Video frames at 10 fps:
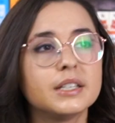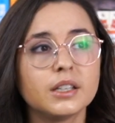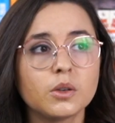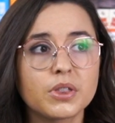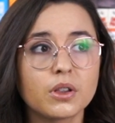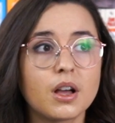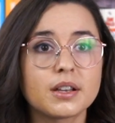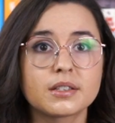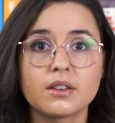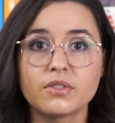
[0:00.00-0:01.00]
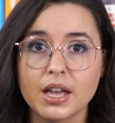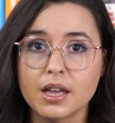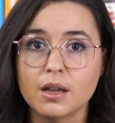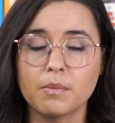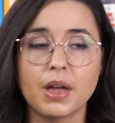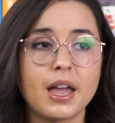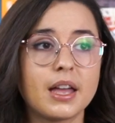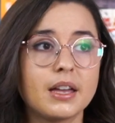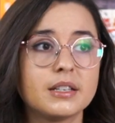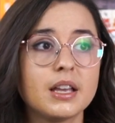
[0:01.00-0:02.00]
dealing with the loss of him
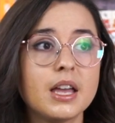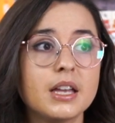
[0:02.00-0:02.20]
and